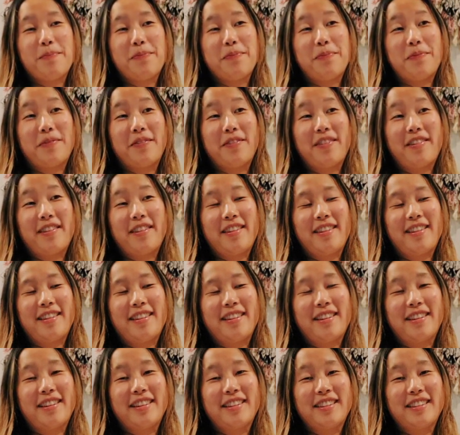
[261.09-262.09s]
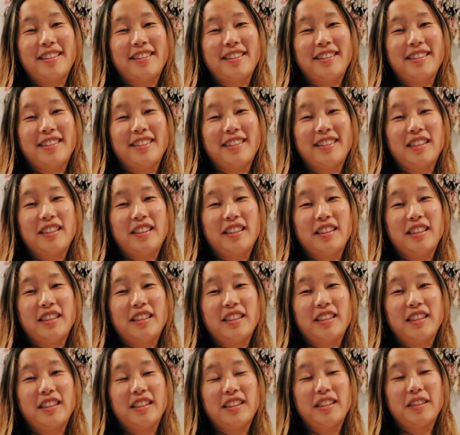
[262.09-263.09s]

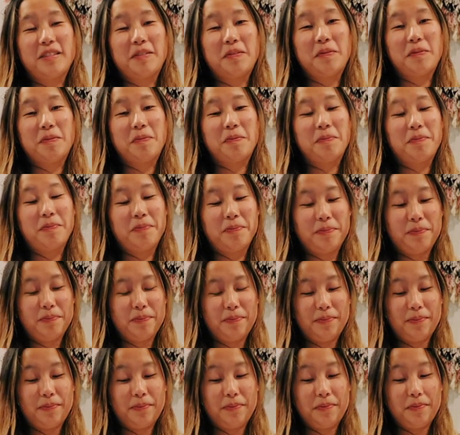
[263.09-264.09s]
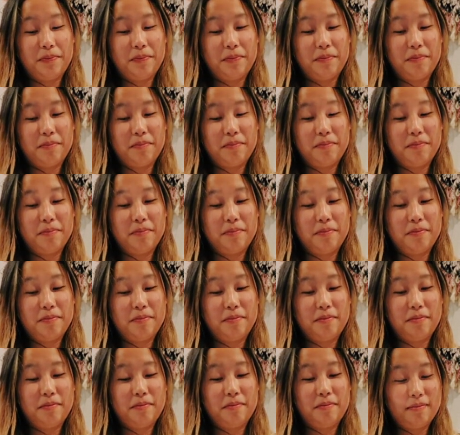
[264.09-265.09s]

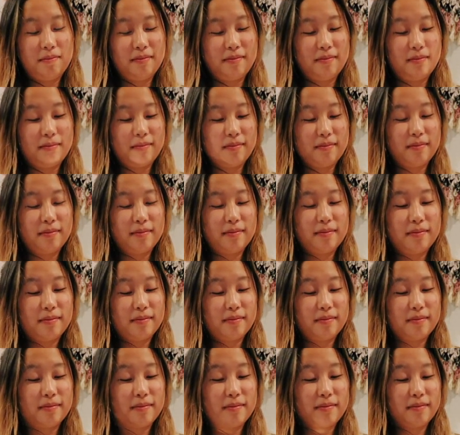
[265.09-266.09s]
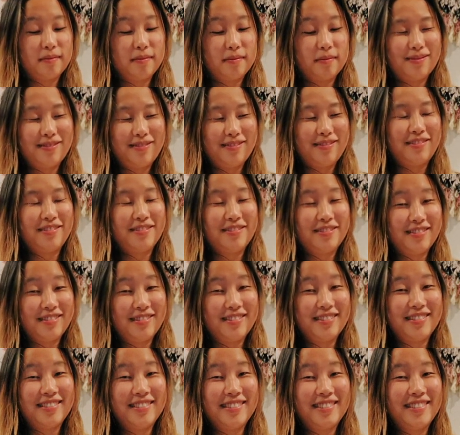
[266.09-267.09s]

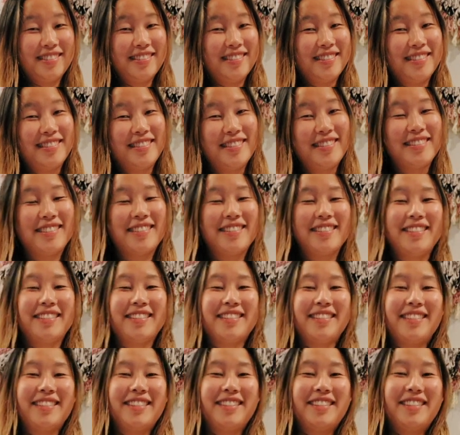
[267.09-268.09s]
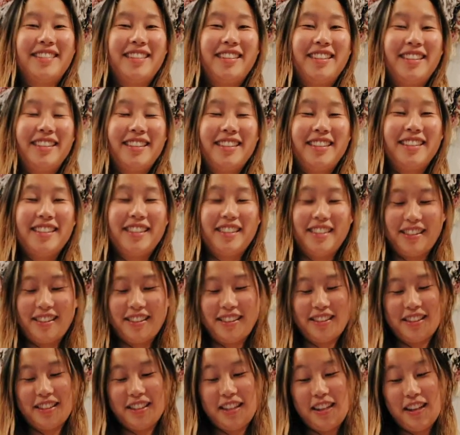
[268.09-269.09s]
This person isn't speaking.